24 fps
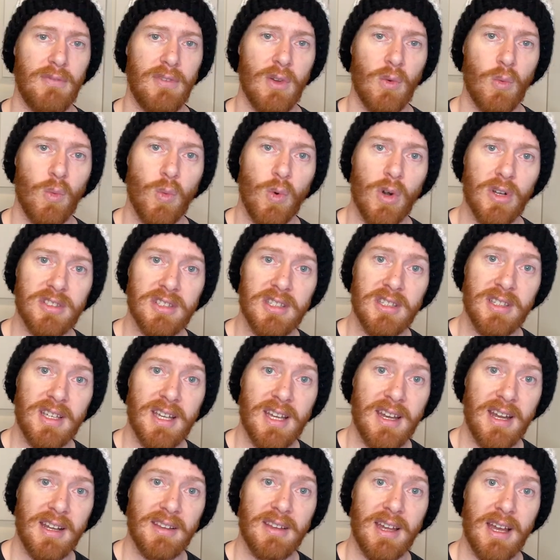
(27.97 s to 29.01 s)
it wasn't
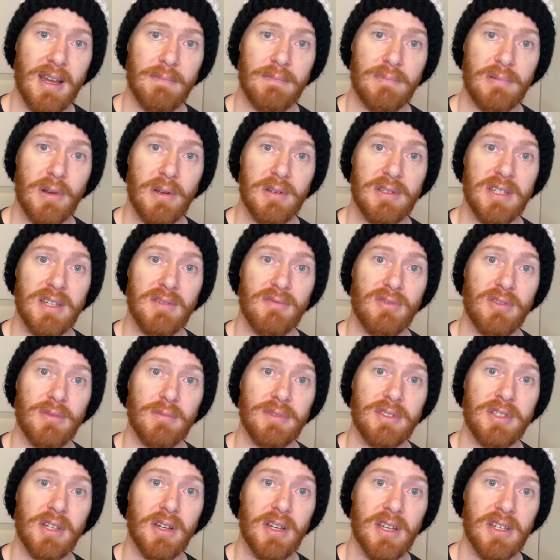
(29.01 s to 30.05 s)
getting that protein
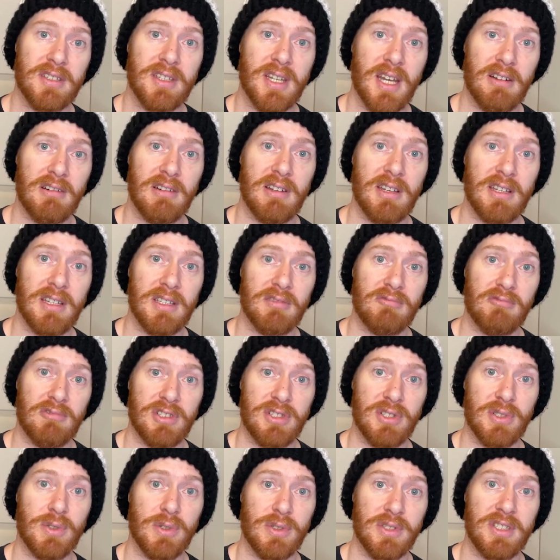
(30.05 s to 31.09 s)
from dietary
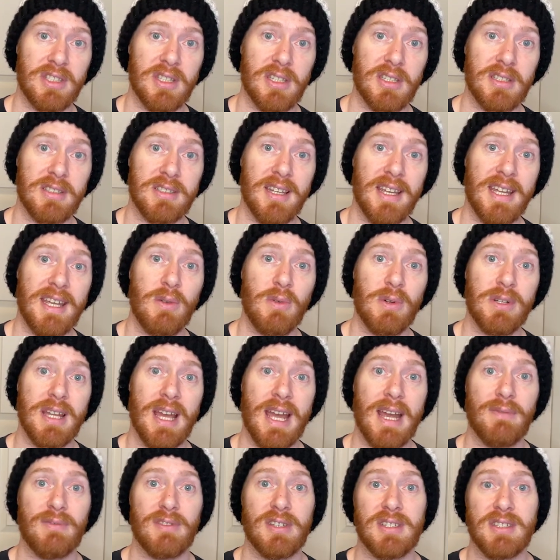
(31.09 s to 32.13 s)
resources, it would
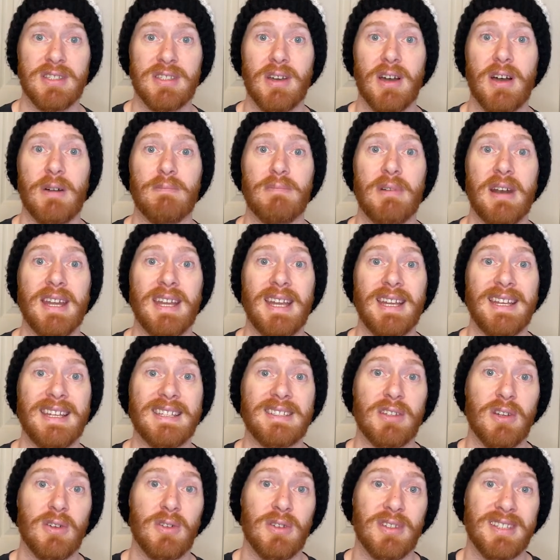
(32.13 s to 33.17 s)
have to start breaking
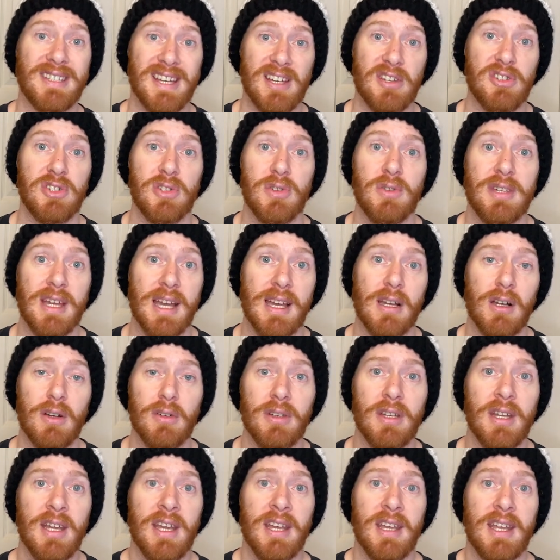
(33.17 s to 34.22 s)
its own tissue
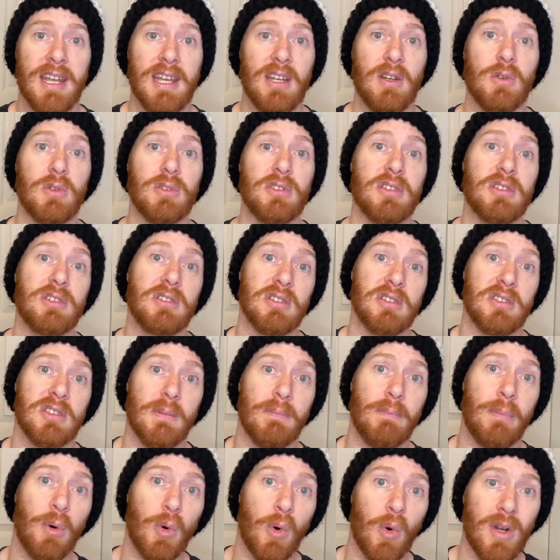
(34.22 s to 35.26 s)
down in order to
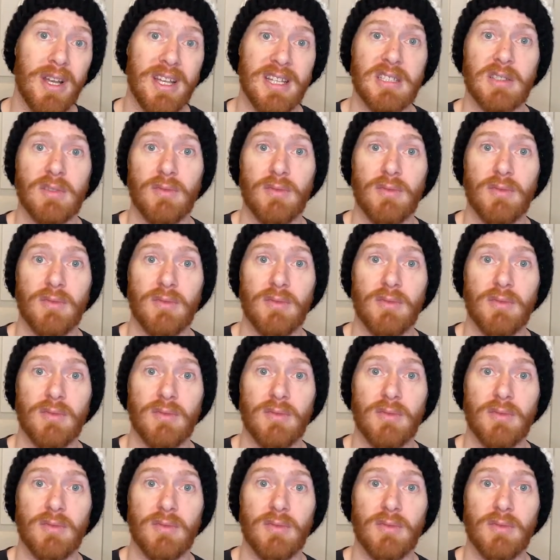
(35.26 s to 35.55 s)
support its